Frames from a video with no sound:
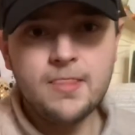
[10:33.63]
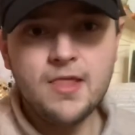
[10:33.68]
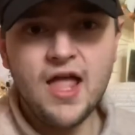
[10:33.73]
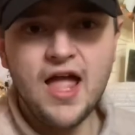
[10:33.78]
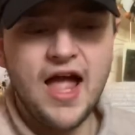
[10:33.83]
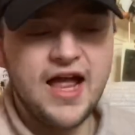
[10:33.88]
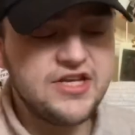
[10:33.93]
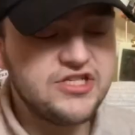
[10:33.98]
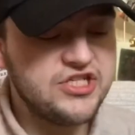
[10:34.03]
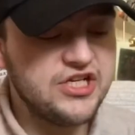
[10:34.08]

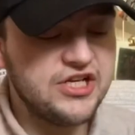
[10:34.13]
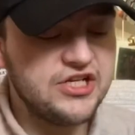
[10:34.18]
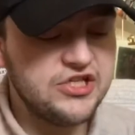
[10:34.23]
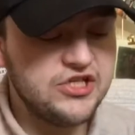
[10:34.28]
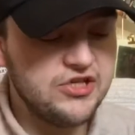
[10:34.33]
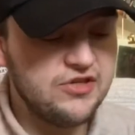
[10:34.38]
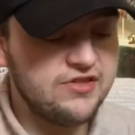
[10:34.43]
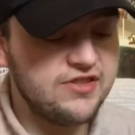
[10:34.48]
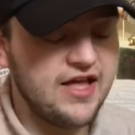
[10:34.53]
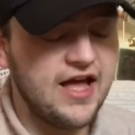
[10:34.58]
And she can
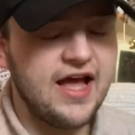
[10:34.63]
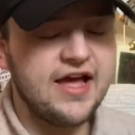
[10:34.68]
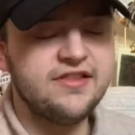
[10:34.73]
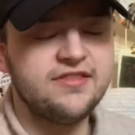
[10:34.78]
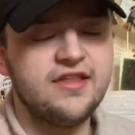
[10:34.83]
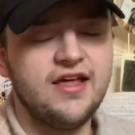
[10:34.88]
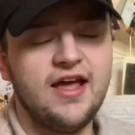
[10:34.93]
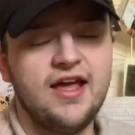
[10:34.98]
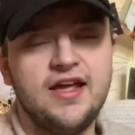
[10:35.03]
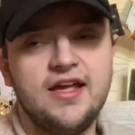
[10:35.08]
use it as
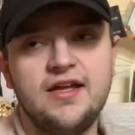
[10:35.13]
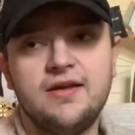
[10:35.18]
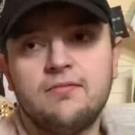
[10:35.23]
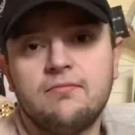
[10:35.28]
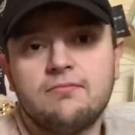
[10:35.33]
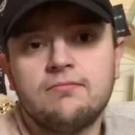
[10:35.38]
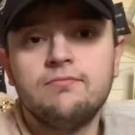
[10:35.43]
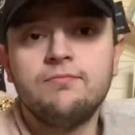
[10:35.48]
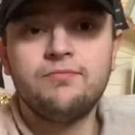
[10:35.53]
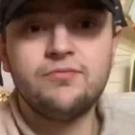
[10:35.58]
a
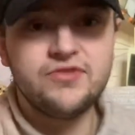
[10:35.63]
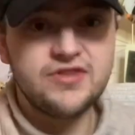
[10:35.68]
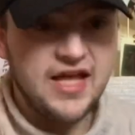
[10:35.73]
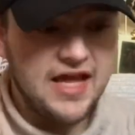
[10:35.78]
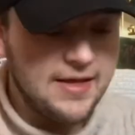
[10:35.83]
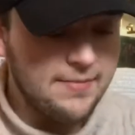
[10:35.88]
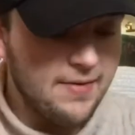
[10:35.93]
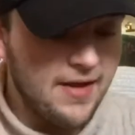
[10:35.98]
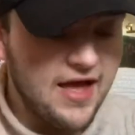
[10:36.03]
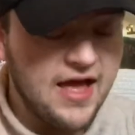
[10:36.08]
day
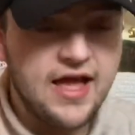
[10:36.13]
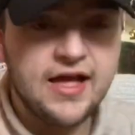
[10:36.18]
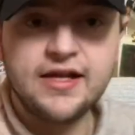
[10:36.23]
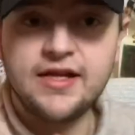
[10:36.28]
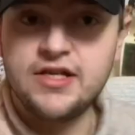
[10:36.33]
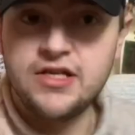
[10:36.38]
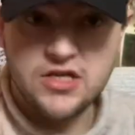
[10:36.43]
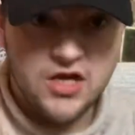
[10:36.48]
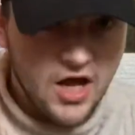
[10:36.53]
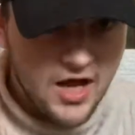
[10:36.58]
bag,
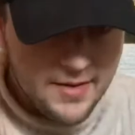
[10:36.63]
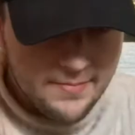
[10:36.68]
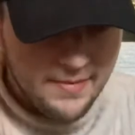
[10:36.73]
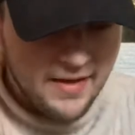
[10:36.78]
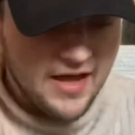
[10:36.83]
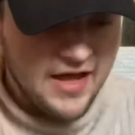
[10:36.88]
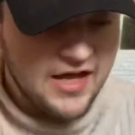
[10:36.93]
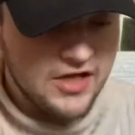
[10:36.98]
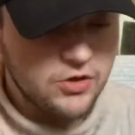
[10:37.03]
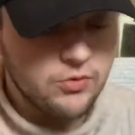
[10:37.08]
night
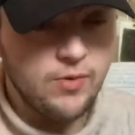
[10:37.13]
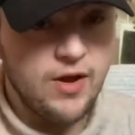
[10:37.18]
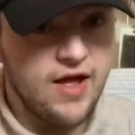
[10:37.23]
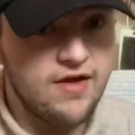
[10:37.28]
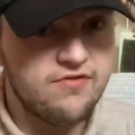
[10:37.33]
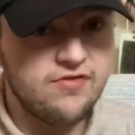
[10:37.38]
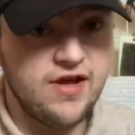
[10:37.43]
bag, whatever.